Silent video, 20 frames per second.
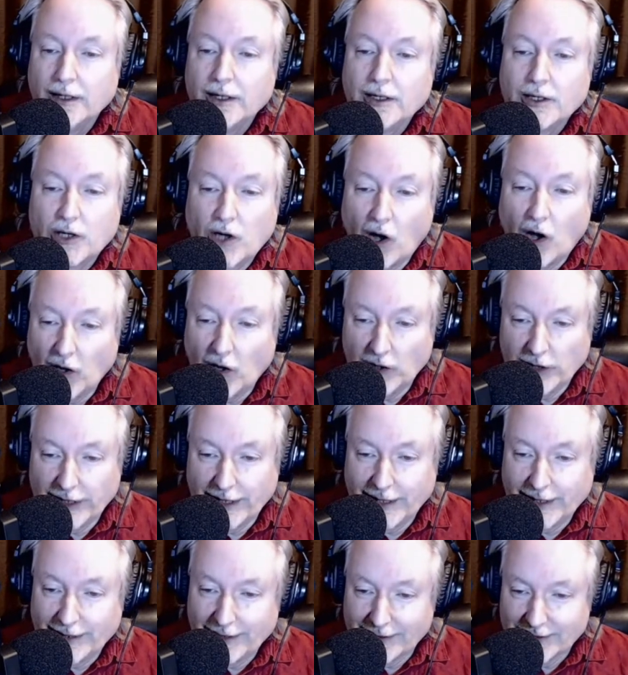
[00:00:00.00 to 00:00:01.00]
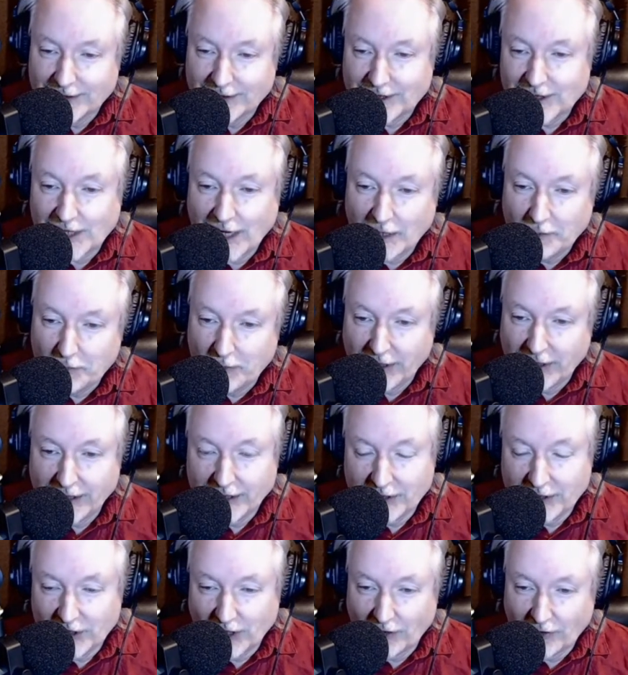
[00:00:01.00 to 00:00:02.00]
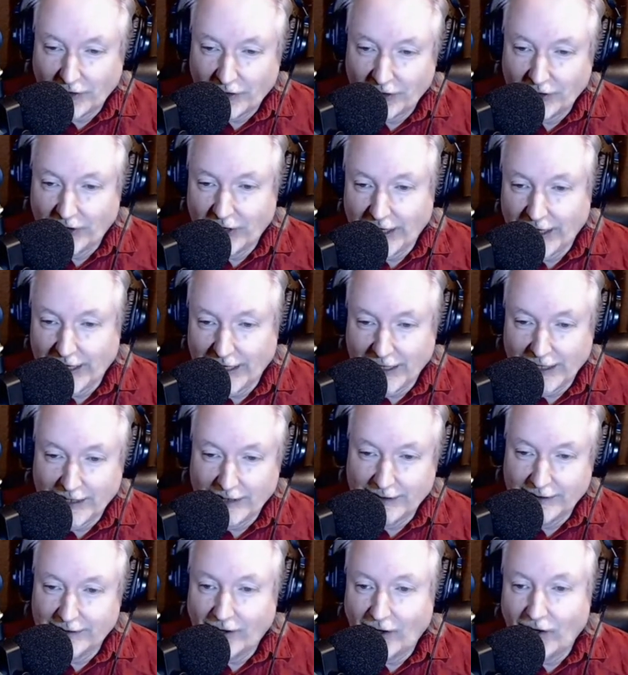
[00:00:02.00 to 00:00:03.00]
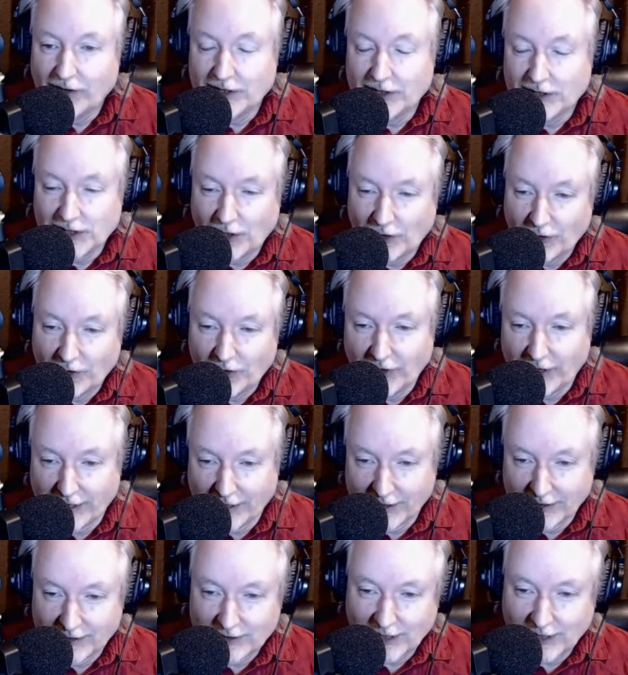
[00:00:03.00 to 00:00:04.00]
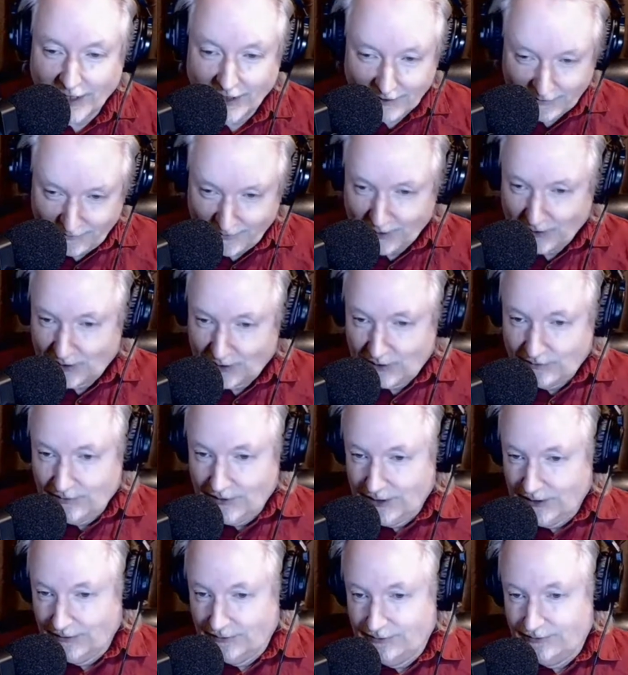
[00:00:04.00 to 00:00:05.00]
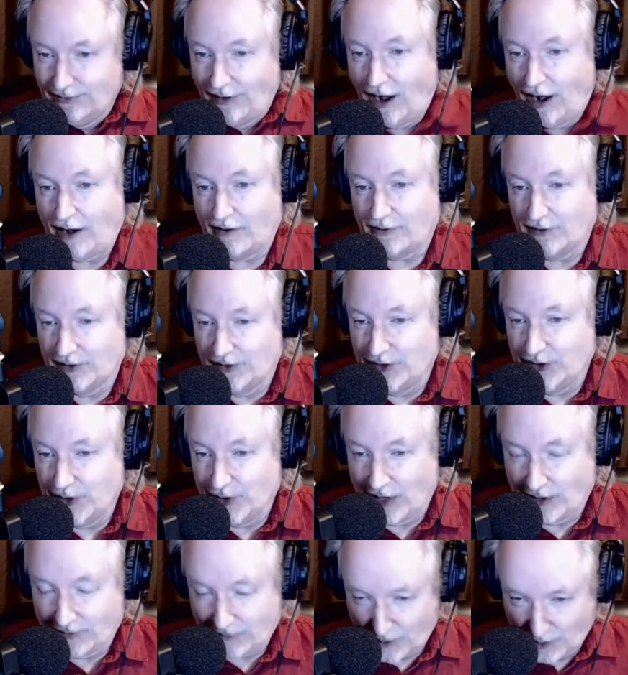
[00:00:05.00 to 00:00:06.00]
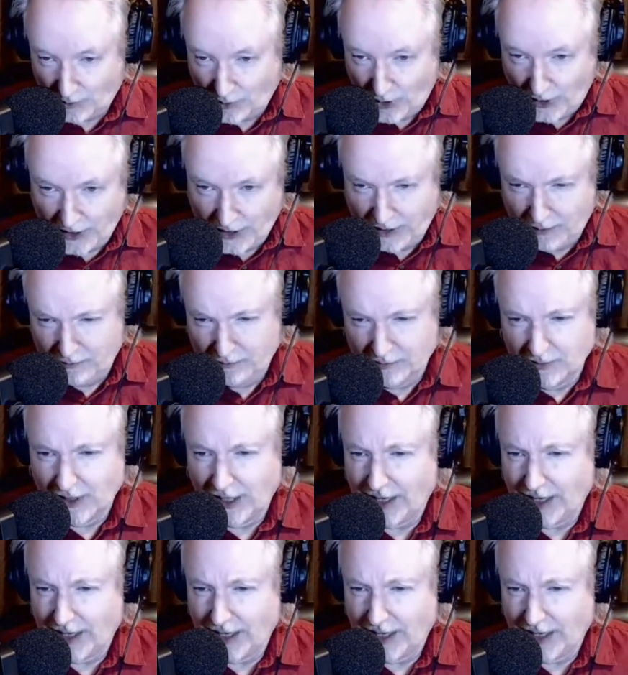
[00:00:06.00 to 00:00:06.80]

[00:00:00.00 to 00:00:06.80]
calling and sniping each other and all these other things like you often do after a breakup. And